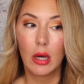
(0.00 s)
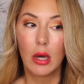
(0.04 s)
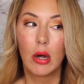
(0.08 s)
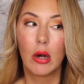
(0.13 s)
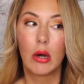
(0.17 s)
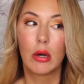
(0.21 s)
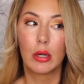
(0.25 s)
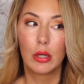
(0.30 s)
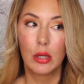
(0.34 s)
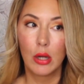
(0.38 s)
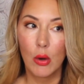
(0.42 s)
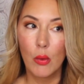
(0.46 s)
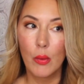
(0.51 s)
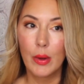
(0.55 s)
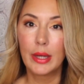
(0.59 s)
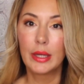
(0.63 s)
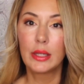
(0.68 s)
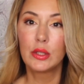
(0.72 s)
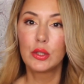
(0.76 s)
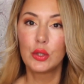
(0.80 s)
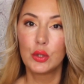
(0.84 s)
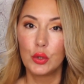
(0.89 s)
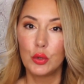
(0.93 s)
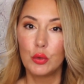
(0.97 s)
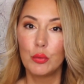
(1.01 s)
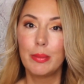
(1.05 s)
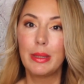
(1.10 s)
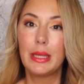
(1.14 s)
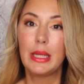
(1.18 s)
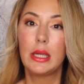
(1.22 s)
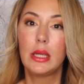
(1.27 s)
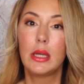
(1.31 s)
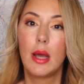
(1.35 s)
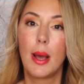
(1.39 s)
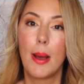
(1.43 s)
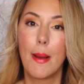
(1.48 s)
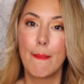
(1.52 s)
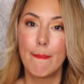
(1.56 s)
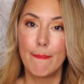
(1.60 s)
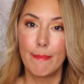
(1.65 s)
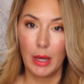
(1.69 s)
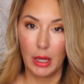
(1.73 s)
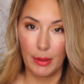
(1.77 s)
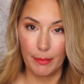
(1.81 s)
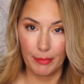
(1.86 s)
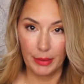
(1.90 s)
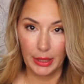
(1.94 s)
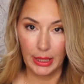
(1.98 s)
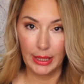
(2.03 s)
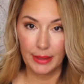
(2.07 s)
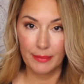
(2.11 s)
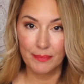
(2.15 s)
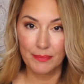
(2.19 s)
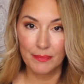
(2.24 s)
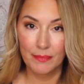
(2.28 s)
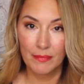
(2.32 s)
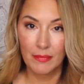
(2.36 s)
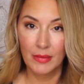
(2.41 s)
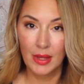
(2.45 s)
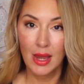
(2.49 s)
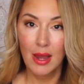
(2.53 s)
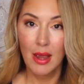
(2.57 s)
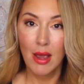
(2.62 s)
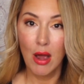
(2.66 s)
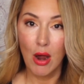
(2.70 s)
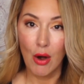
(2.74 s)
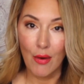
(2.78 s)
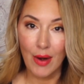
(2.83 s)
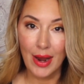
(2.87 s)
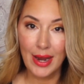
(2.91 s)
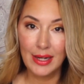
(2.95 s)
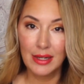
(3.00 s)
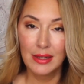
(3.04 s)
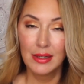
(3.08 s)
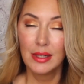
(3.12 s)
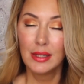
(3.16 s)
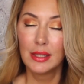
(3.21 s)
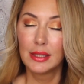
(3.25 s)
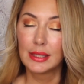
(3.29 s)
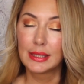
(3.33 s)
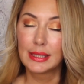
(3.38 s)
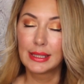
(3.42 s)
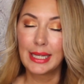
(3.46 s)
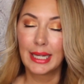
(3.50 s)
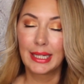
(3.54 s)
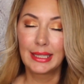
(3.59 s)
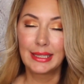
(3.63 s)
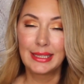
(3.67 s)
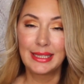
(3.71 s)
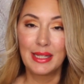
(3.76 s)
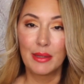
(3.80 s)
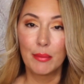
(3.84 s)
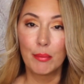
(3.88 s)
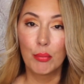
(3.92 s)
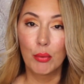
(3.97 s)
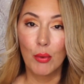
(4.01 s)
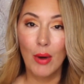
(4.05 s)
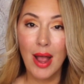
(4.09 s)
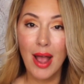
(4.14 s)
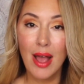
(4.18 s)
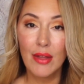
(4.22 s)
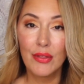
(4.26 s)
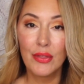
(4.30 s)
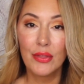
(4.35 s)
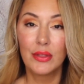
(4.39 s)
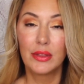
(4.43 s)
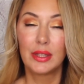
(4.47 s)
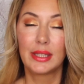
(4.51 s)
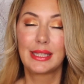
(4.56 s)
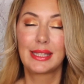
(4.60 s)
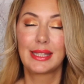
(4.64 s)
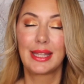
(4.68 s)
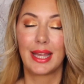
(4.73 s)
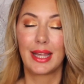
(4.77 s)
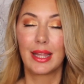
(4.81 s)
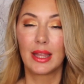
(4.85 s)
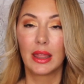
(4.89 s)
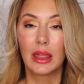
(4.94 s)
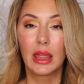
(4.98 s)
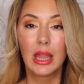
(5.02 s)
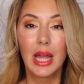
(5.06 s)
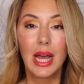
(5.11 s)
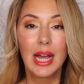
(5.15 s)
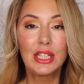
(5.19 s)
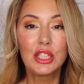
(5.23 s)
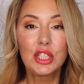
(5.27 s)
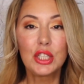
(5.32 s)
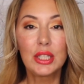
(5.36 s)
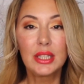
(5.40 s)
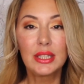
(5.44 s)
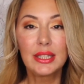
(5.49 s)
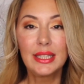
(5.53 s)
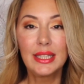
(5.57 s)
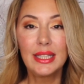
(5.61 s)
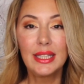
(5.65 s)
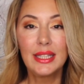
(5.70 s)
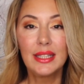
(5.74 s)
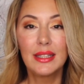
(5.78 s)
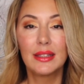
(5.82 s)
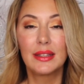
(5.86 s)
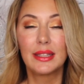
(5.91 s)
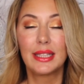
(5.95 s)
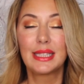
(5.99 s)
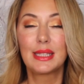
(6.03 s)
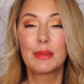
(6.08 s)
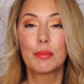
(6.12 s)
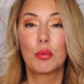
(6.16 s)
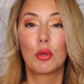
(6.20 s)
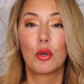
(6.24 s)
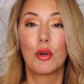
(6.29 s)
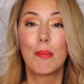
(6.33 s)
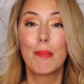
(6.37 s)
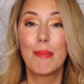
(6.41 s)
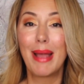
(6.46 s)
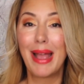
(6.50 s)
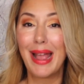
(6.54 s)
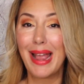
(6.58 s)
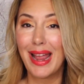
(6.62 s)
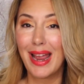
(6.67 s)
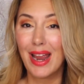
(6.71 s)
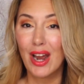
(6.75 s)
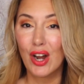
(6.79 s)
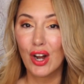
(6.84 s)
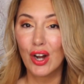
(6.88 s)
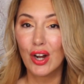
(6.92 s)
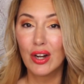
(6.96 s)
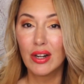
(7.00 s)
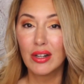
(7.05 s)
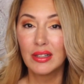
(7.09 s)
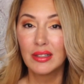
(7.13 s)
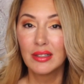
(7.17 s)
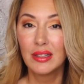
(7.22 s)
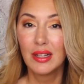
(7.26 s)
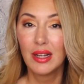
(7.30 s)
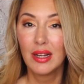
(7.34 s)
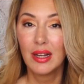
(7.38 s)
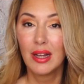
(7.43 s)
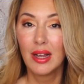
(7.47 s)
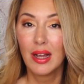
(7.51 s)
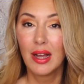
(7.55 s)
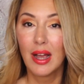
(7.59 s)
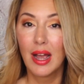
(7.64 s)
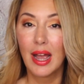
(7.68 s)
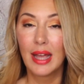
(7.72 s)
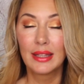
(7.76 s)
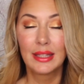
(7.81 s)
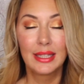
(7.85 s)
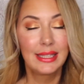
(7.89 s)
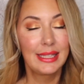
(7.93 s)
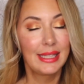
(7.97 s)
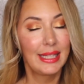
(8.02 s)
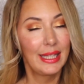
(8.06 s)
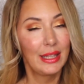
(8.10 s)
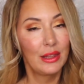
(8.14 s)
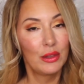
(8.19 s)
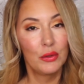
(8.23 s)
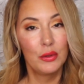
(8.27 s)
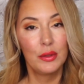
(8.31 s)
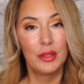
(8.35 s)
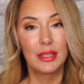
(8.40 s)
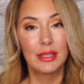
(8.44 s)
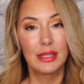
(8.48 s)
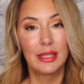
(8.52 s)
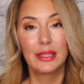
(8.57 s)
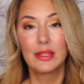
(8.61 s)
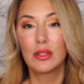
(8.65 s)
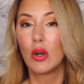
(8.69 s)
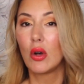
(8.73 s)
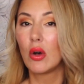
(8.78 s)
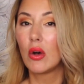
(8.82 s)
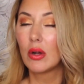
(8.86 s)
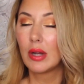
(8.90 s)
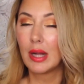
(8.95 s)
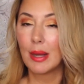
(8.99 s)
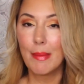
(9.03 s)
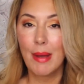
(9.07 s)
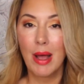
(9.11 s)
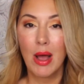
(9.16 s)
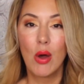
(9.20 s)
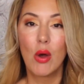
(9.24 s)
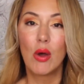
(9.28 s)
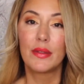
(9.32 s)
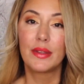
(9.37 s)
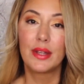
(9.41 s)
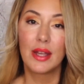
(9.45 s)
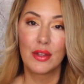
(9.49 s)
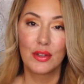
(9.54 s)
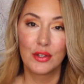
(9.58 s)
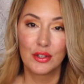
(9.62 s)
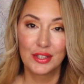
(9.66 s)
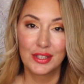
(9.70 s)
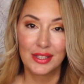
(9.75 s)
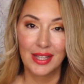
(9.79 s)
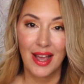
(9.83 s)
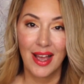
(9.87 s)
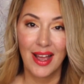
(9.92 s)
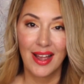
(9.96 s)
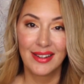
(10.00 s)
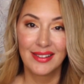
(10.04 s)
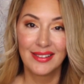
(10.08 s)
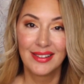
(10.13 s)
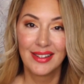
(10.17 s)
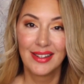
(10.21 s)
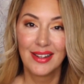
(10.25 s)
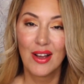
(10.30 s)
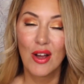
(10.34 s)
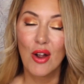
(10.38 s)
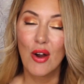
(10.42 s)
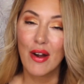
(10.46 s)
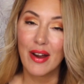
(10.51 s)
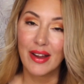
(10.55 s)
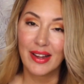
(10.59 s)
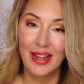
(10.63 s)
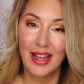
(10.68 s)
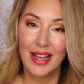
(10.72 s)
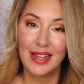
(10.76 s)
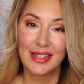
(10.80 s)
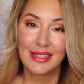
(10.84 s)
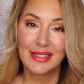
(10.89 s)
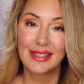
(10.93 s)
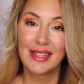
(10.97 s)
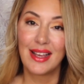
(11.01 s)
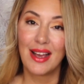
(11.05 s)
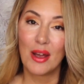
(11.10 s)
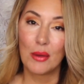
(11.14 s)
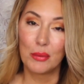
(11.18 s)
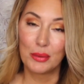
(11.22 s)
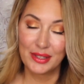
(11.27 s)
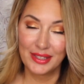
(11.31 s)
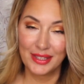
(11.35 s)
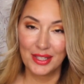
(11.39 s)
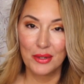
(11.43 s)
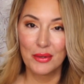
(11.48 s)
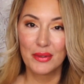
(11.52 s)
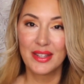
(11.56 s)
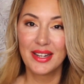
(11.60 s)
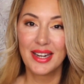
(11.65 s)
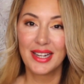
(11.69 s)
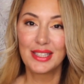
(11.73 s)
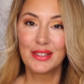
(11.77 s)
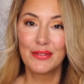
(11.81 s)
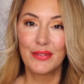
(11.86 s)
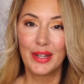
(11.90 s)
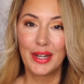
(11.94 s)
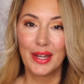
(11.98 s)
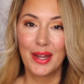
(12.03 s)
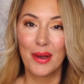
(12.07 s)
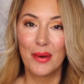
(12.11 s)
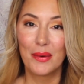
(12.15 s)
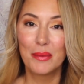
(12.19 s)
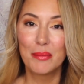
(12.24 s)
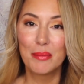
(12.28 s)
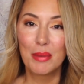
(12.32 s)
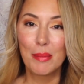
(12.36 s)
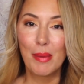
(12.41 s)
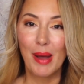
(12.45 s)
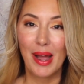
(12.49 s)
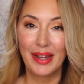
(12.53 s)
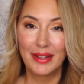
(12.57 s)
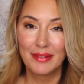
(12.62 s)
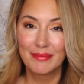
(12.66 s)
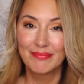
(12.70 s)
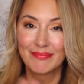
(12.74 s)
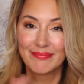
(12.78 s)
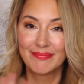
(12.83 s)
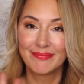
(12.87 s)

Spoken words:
are going to be bumpy. All right, let's take a deep breath. Let's think logically. Let's prepare, and let's get through this. Let's all come out on the other side. All right, guys, I will see you in the next video. Bye-bye.